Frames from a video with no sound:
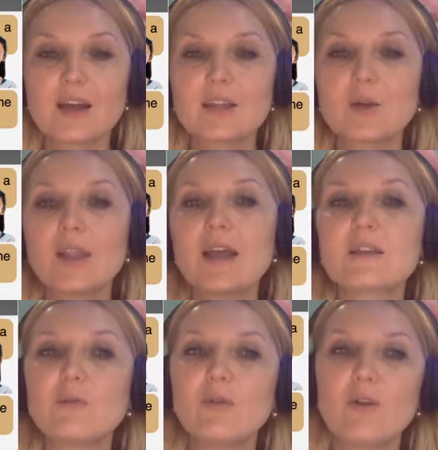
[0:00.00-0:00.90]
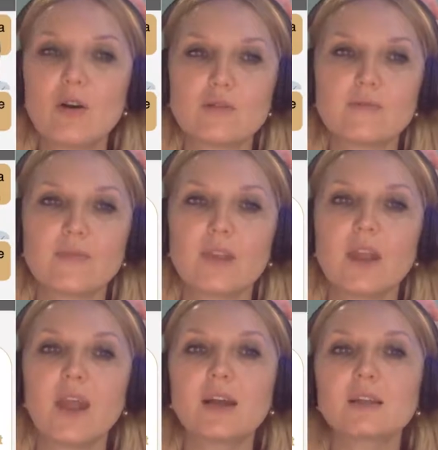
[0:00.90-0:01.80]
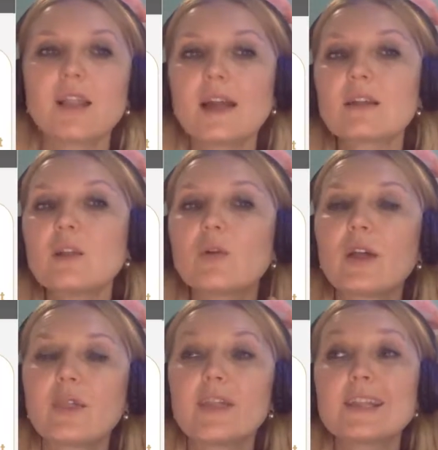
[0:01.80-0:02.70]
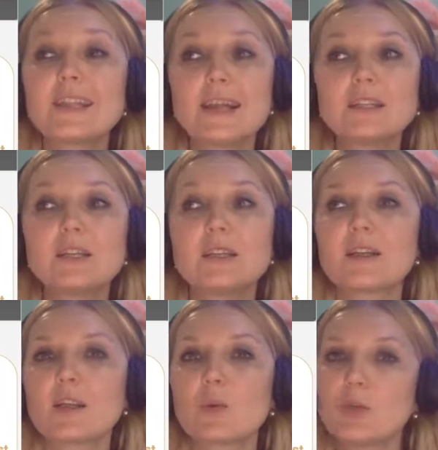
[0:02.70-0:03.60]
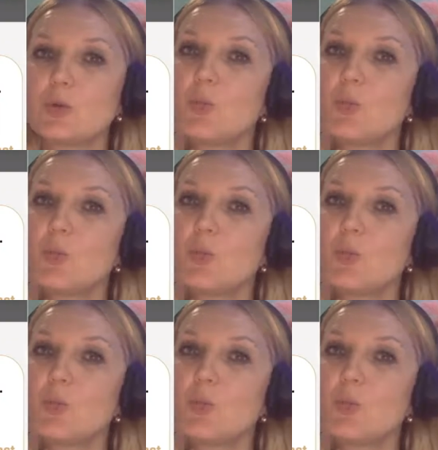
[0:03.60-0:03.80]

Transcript: So let's move on. And let's look at these sentences which